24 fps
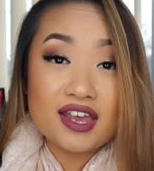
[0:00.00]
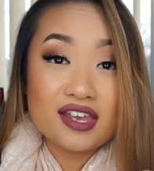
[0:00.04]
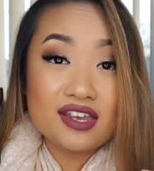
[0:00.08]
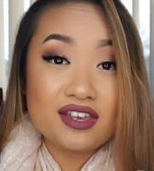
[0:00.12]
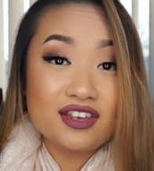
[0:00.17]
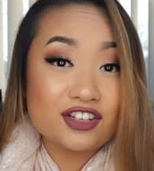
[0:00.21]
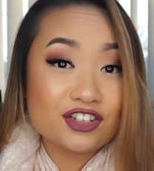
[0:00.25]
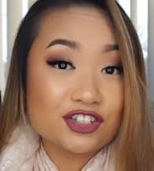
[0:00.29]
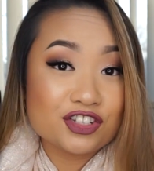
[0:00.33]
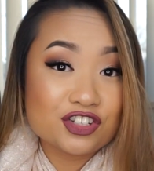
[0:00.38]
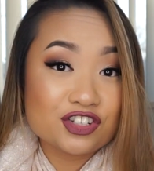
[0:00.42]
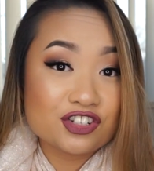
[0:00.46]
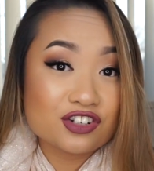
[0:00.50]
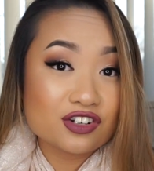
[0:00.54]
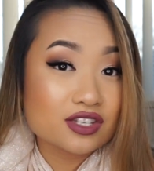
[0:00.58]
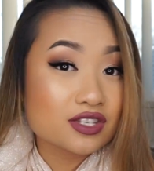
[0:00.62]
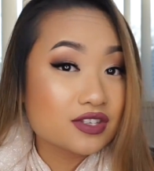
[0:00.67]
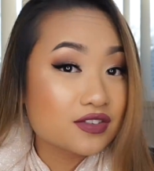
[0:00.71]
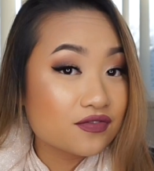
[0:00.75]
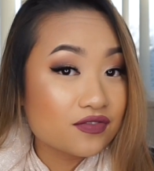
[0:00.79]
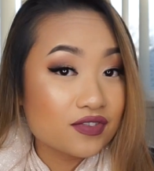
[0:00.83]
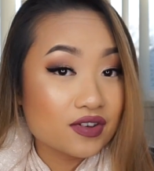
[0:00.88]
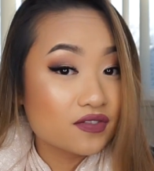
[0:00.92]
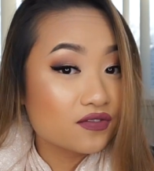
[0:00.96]
It's
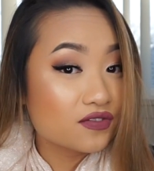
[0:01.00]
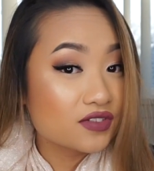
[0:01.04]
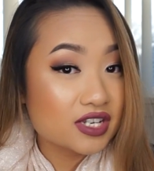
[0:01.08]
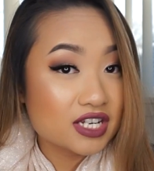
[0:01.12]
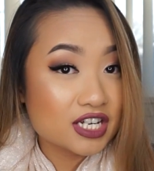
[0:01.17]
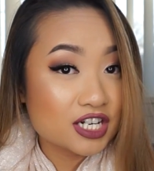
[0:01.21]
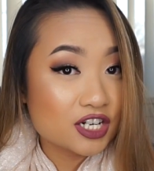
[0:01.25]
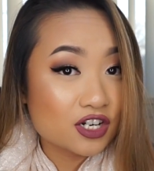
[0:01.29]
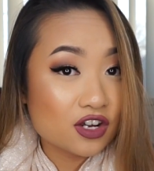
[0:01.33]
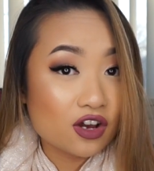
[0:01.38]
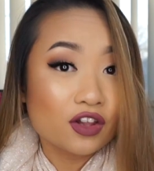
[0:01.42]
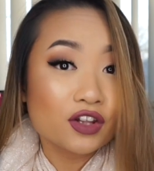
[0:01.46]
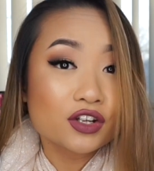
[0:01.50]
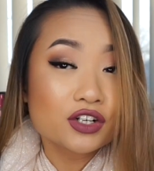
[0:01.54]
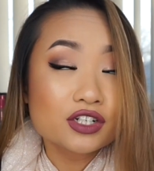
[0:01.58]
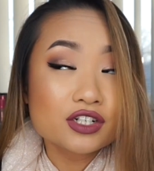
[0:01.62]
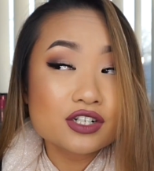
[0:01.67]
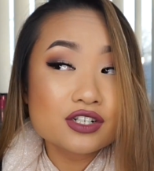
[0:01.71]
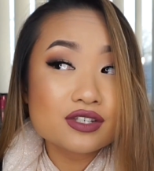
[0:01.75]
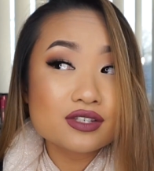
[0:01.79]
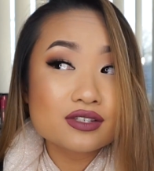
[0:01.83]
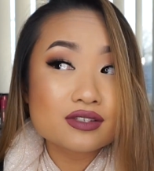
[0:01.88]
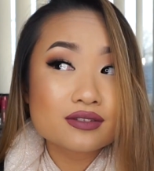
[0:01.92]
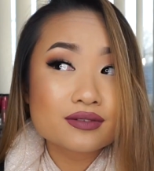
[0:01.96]
just
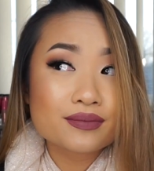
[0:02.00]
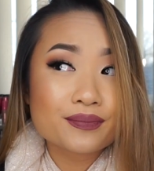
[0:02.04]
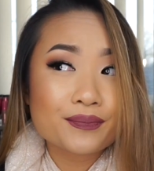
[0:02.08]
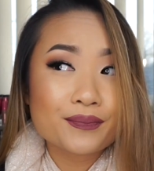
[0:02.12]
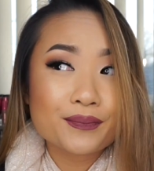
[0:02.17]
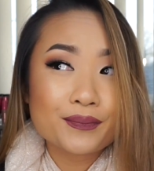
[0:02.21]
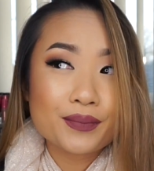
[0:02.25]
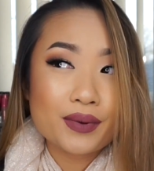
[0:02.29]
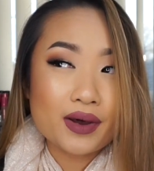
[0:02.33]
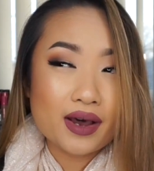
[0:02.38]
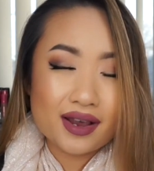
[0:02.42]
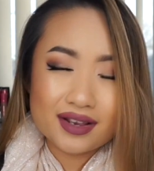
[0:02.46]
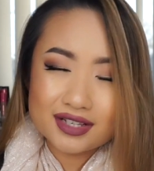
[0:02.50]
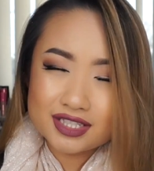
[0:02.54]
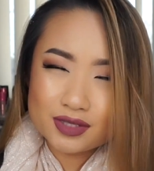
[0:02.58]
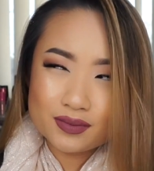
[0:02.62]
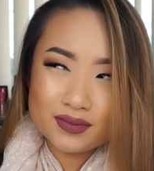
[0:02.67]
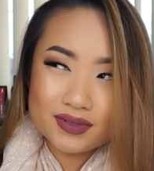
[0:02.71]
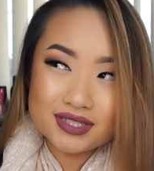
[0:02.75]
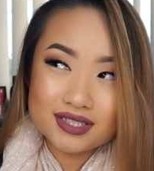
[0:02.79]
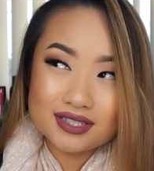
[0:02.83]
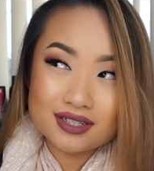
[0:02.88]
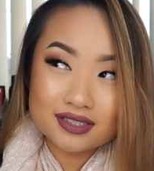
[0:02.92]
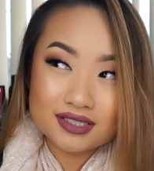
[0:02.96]
$15,
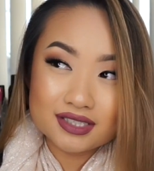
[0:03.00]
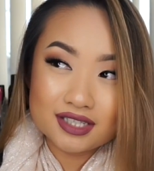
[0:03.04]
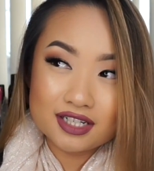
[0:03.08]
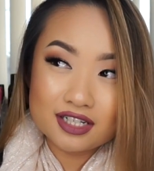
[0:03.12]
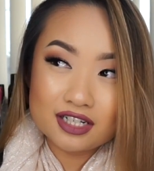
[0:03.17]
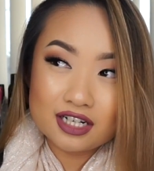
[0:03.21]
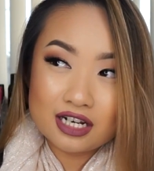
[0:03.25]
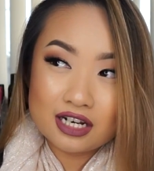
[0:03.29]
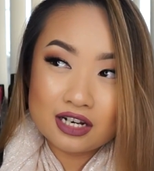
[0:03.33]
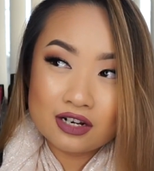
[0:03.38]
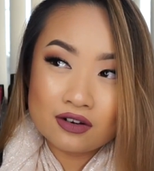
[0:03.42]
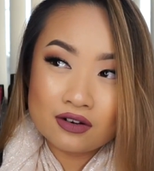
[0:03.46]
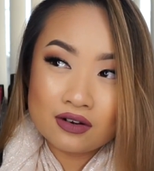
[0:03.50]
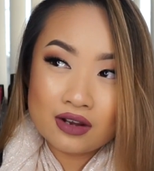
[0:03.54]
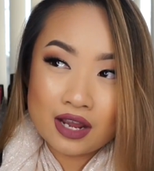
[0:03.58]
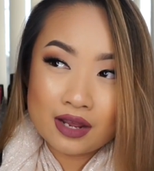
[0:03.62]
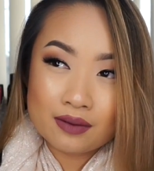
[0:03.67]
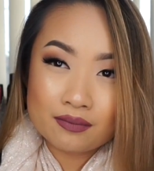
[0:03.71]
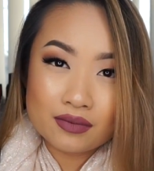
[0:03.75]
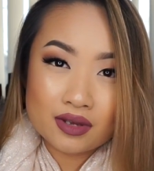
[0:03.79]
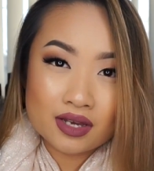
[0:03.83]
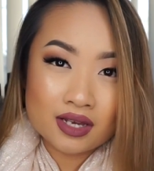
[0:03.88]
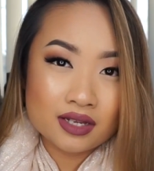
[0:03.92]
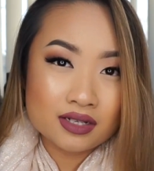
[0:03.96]
possibly $16 now.
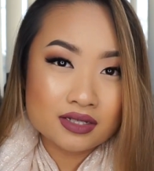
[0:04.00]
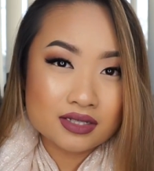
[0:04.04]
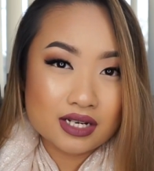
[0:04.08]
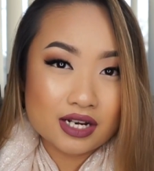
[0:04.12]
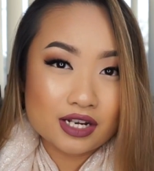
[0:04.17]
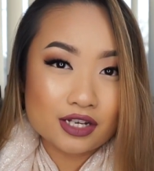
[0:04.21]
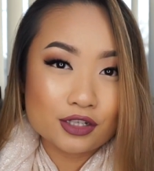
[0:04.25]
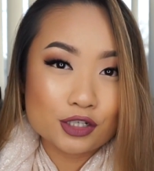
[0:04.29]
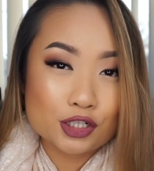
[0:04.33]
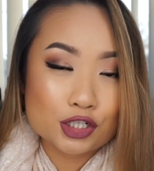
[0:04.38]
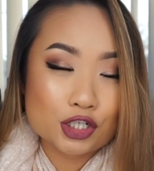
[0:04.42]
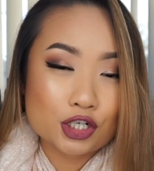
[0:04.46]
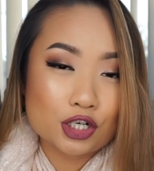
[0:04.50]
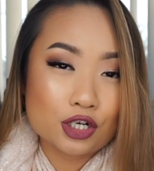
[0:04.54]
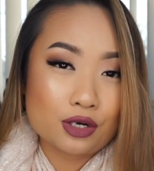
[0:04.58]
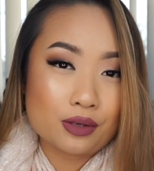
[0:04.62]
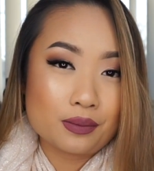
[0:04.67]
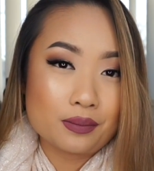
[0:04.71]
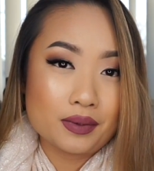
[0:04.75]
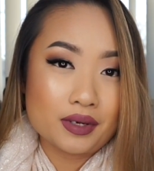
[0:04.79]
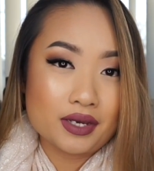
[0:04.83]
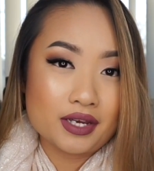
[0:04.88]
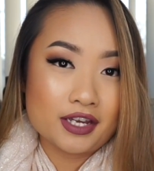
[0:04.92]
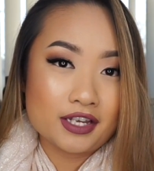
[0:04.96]
I'm not entirely
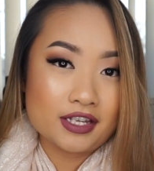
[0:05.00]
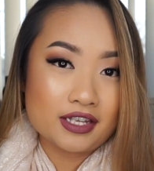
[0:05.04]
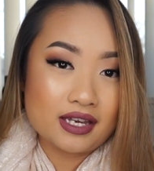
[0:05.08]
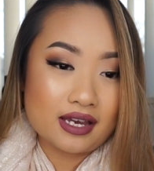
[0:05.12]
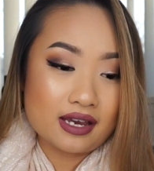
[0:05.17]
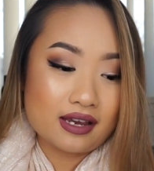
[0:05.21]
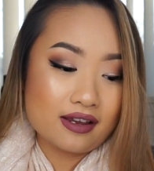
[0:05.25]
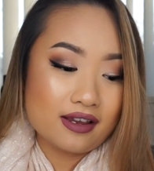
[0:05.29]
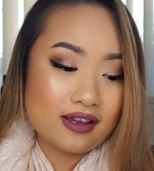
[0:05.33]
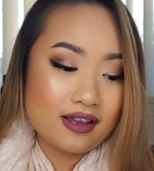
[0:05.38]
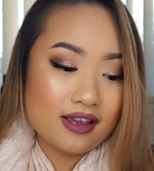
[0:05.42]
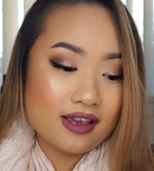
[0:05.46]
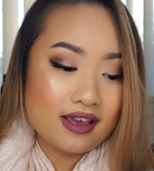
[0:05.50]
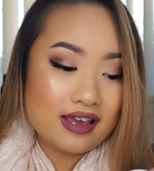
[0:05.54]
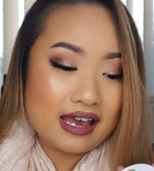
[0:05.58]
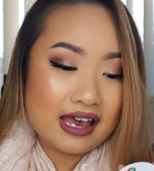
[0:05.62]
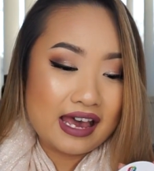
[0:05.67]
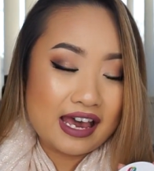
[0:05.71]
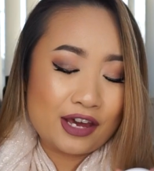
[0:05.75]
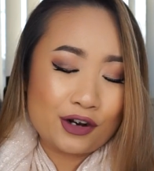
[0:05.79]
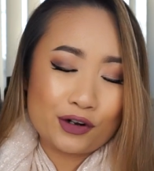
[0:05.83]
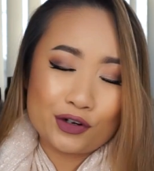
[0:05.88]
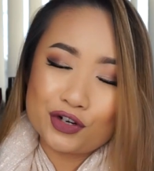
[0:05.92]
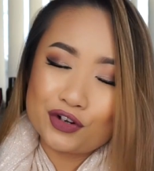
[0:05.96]
sure, but yeah.
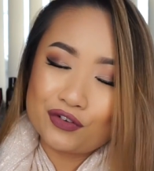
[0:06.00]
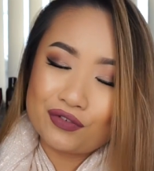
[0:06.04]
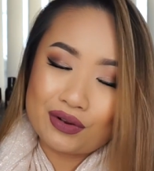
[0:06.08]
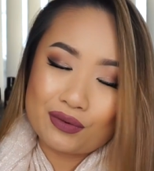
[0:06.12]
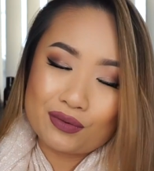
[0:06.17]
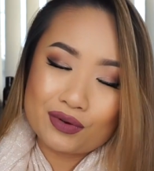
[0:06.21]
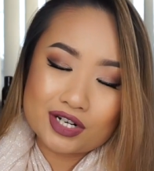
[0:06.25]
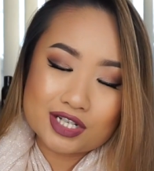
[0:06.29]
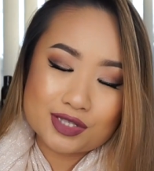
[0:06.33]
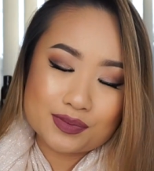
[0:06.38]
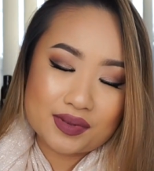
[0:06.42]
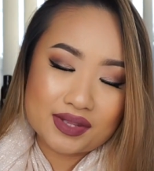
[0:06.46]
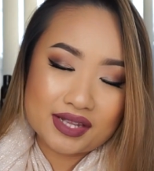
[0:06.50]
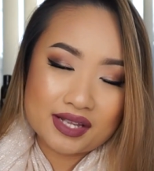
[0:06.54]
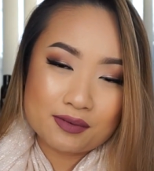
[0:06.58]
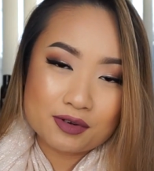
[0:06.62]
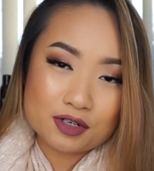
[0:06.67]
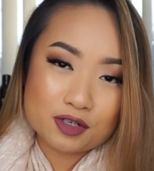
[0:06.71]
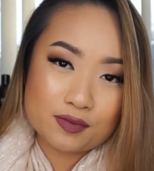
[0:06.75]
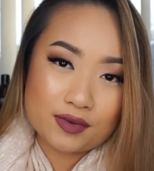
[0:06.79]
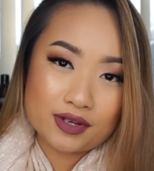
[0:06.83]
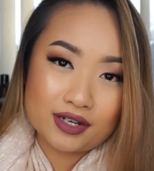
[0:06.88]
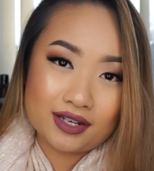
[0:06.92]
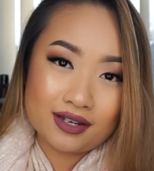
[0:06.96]
I don't know if I want to spend that
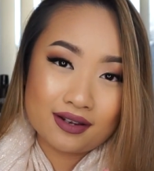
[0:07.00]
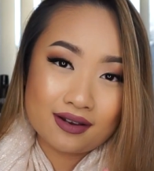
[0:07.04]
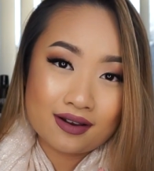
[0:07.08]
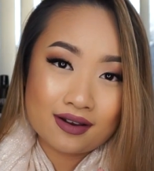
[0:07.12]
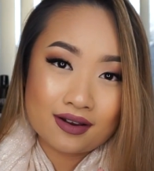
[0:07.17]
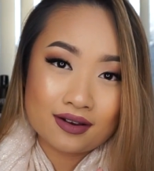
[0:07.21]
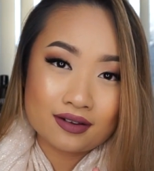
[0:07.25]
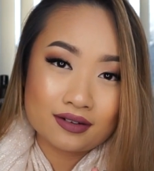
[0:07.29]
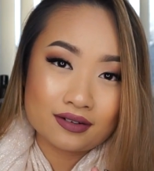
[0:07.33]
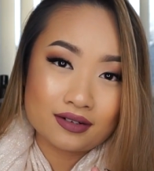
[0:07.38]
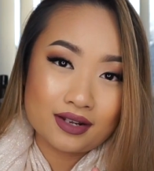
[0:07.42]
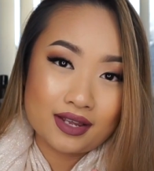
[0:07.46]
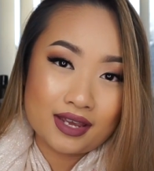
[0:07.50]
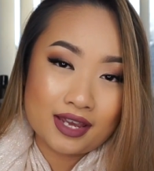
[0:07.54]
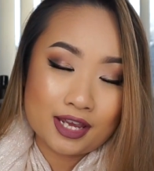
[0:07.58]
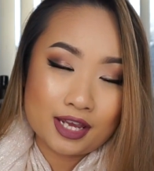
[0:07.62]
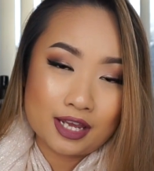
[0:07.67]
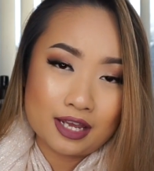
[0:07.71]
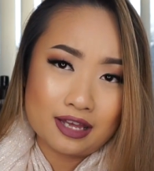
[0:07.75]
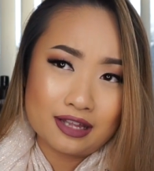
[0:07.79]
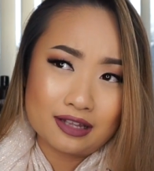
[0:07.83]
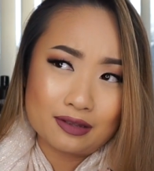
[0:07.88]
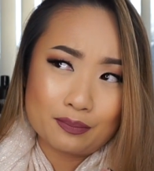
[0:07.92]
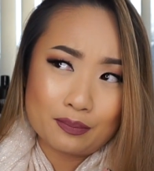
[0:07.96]
much money on
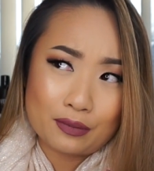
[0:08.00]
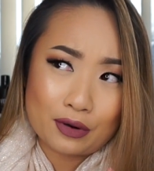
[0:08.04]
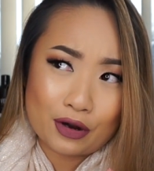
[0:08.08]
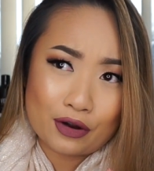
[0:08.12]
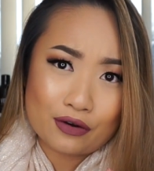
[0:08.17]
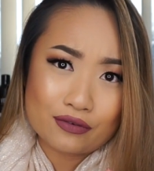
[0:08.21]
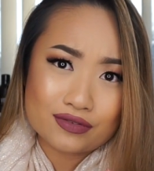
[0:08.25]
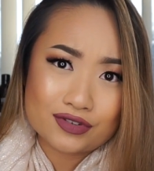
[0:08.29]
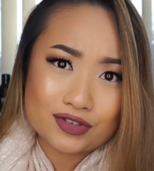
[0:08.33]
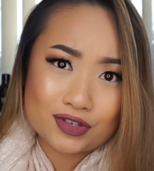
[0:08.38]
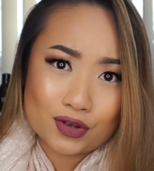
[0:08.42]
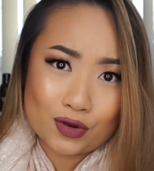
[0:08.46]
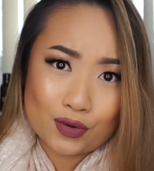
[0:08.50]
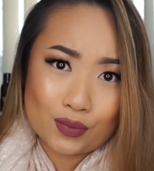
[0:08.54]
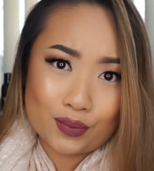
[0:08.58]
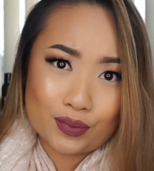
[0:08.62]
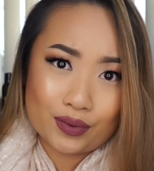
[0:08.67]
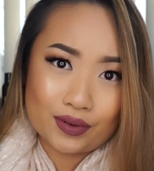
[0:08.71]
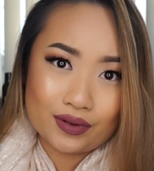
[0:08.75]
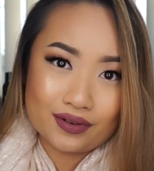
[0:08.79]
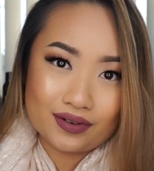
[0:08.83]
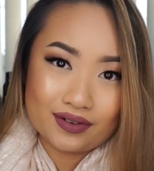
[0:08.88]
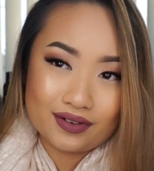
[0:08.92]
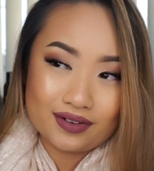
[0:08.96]
a bar of soap
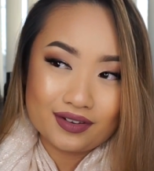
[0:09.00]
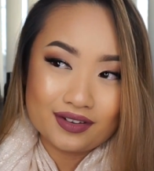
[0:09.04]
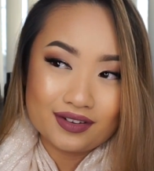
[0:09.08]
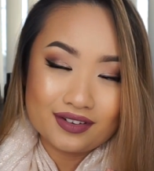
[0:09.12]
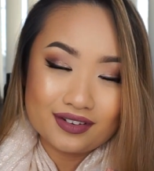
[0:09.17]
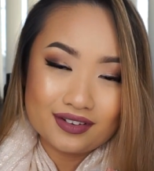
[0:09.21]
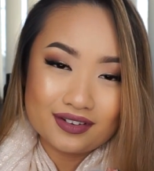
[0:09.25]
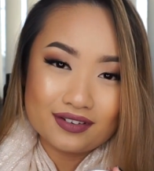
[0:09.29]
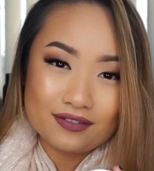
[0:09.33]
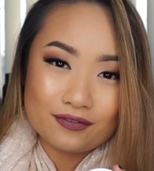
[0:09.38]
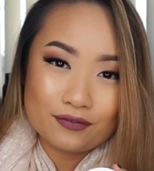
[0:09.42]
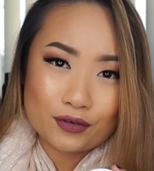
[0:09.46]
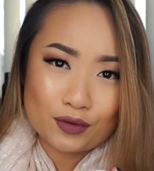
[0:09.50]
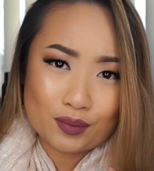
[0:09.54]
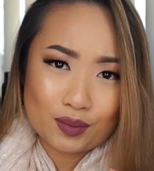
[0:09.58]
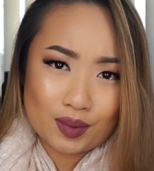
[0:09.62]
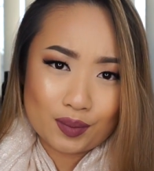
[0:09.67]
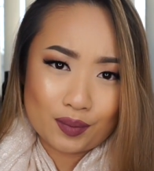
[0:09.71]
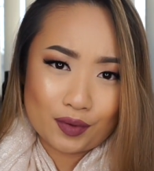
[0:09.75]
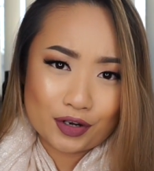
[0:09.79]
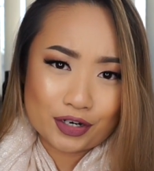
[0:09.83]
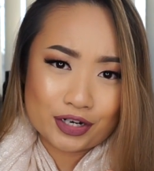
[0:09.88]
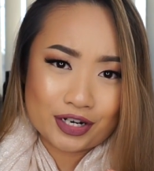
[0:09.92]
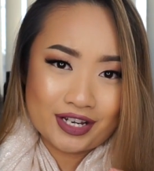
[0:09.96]
for my
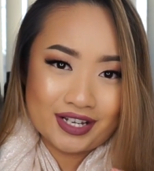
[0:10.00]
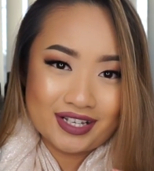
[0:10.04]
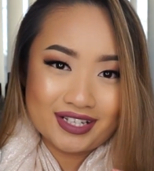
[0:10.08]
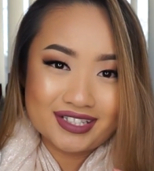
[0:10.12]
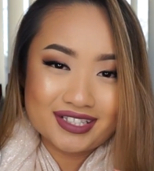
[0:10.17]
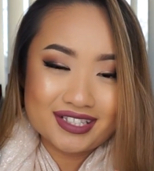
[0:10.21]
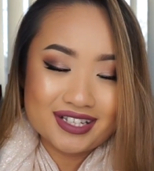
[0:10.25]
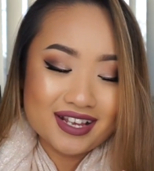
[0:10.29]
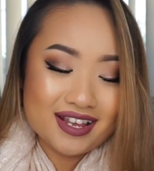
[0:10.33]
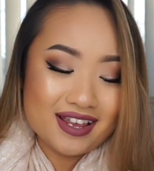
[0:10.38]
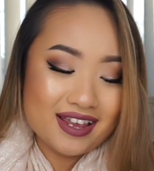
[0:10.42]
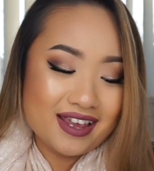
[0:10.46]
brushes